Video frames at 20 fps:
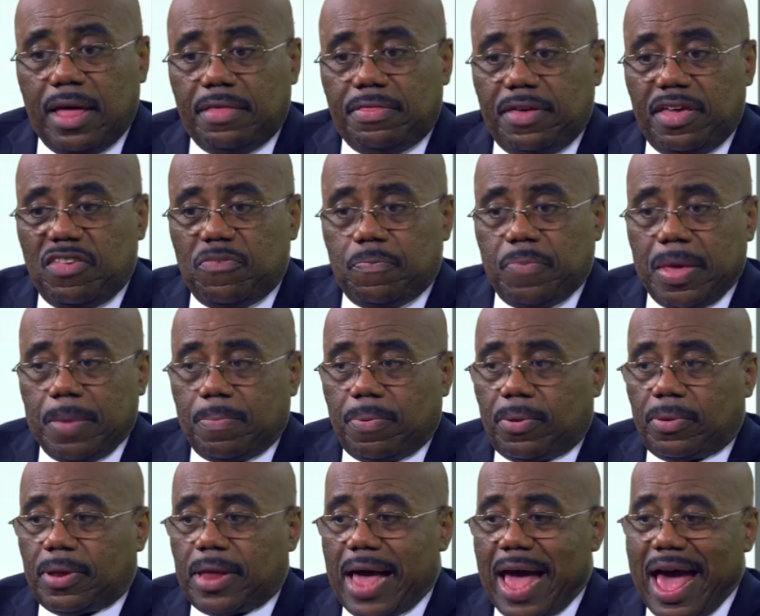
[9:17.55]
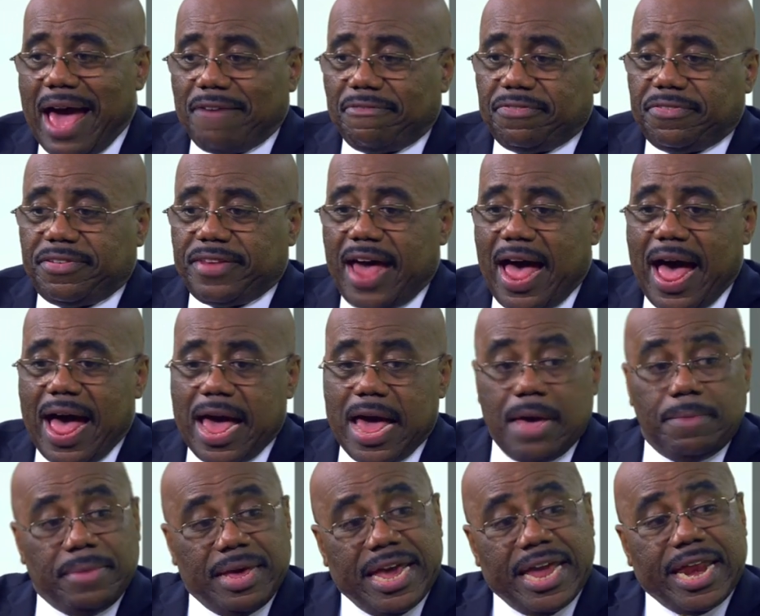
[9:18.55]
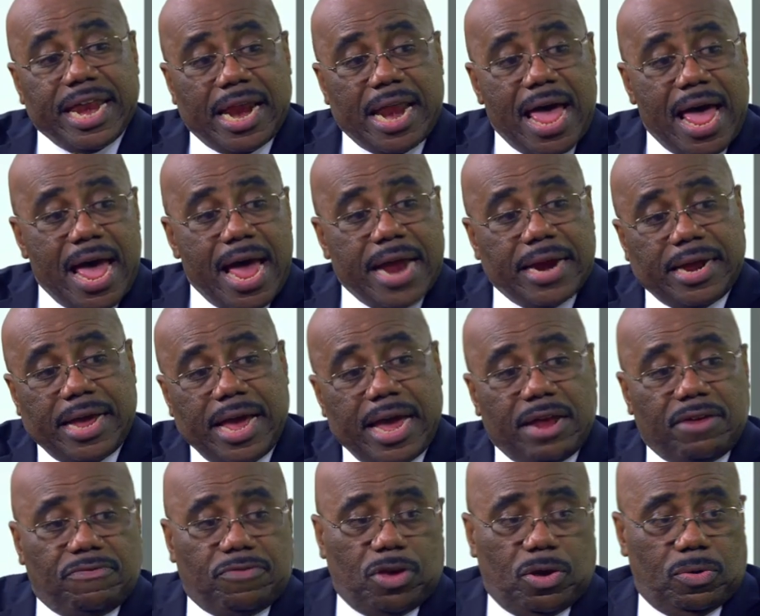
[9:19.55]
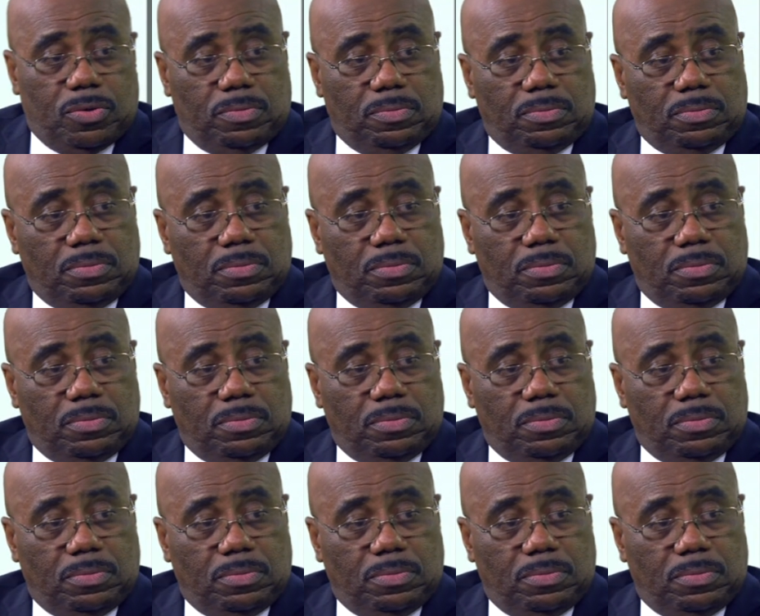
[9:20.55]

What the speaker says: these people have time in line ahead of you.